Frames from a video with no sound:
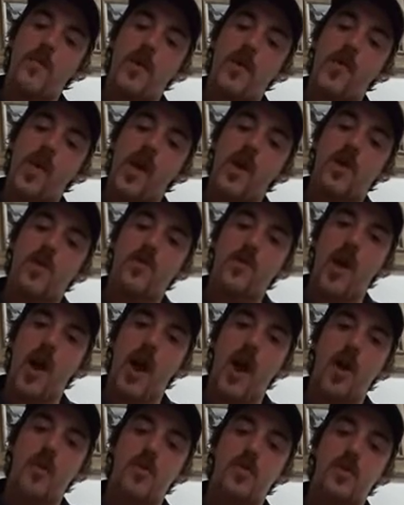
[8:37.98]
and that
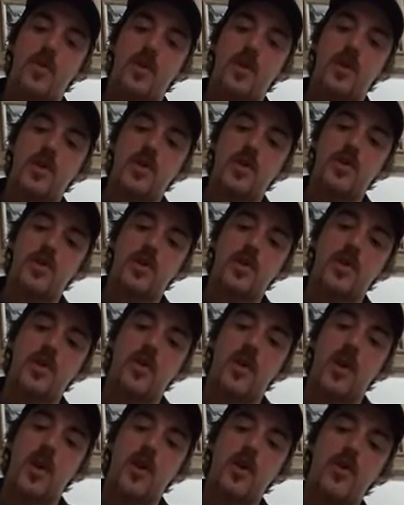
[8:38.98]
grab is still
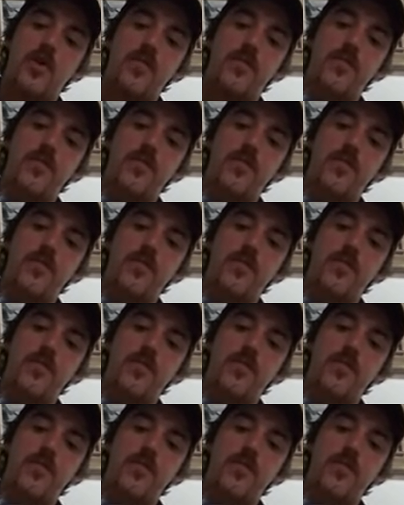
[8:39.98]
there.